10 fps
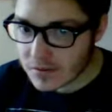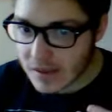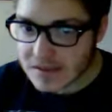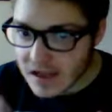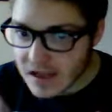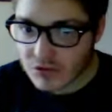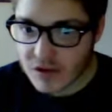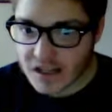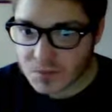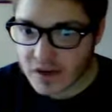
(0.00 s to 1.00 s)
That's not
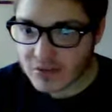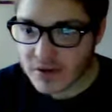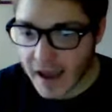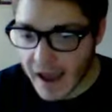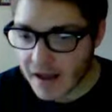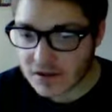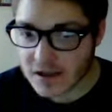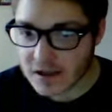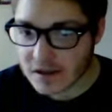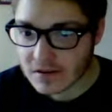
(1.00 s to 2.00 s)
grasping
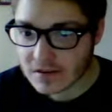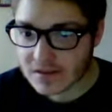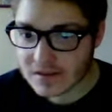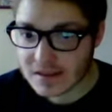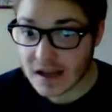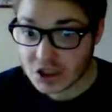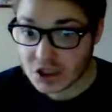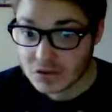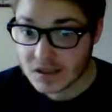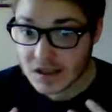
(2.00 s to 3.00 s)
reality.
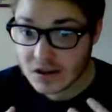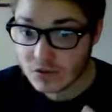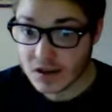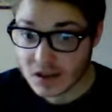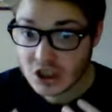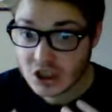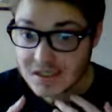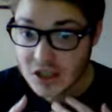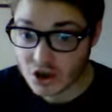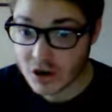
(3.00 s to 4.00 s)
That's using religion
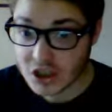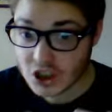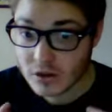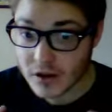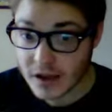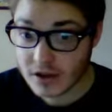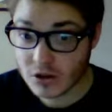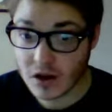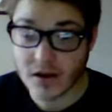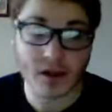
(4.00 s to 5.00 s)
as a crutch to get
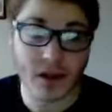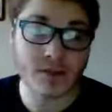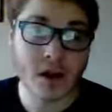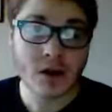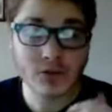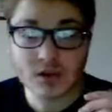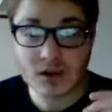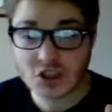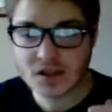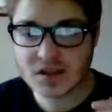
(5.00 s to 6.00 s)
along in life.
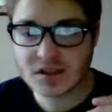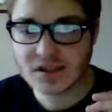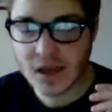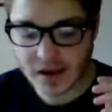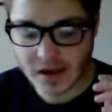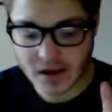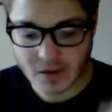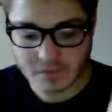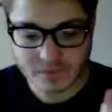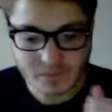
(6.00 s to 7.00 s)
Religion is like,
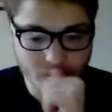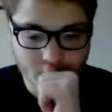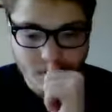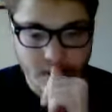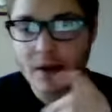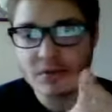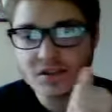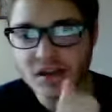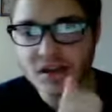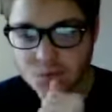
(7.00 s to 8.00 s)

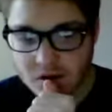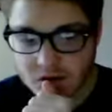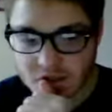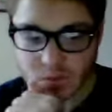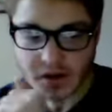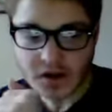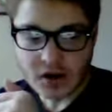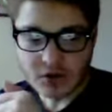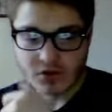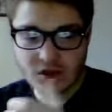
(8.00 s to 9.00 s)
Cameron Diaz put it this way,
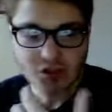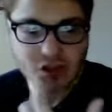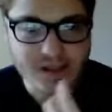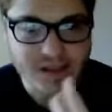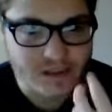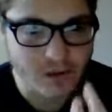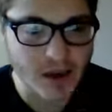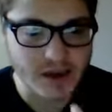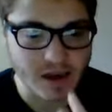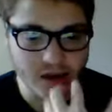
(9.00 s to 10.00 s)
religion is
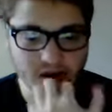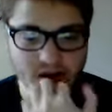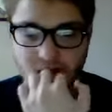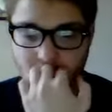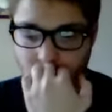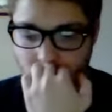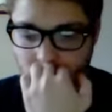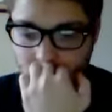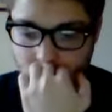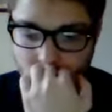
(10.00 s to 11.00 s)
like a
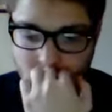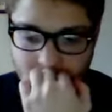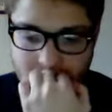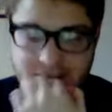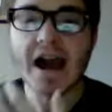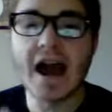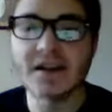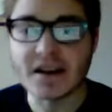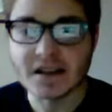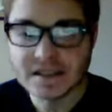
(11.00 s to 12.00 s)

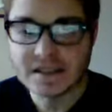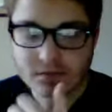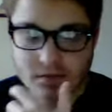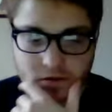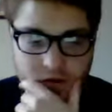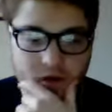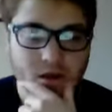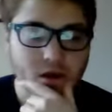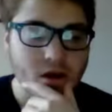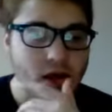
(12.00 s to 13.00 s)
Xanax.
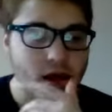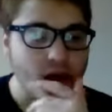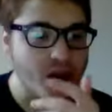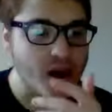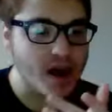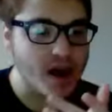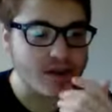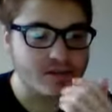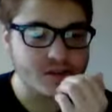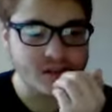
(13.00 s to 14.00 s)

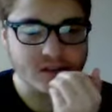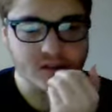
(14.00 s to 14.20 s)
And